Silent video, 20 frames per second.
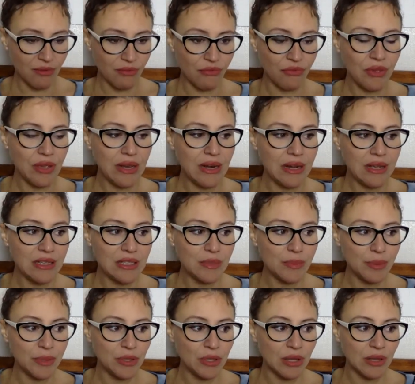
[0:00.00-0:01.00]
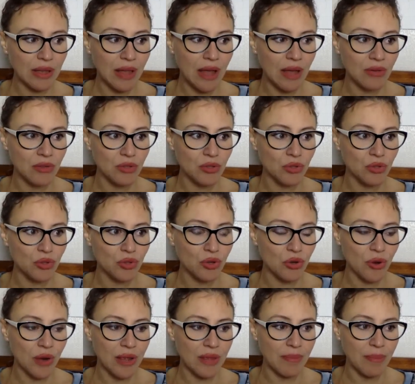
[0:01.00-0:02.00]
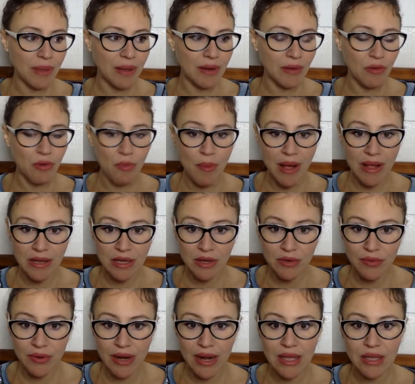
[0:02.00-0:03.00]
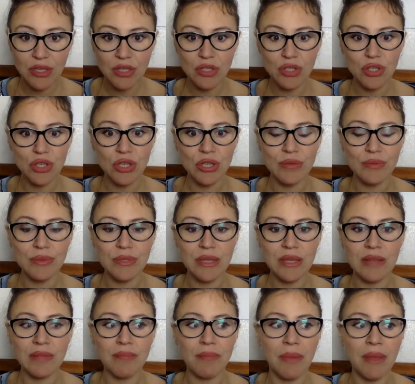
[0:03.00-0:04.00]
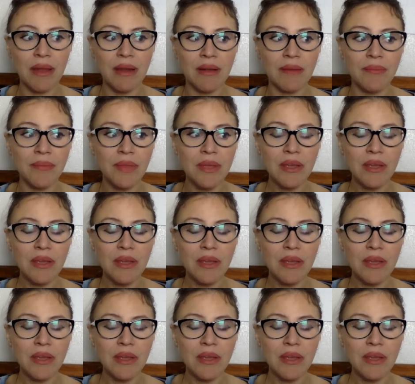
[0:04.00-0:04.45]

feelings, but allows you to create better romantic relationships and better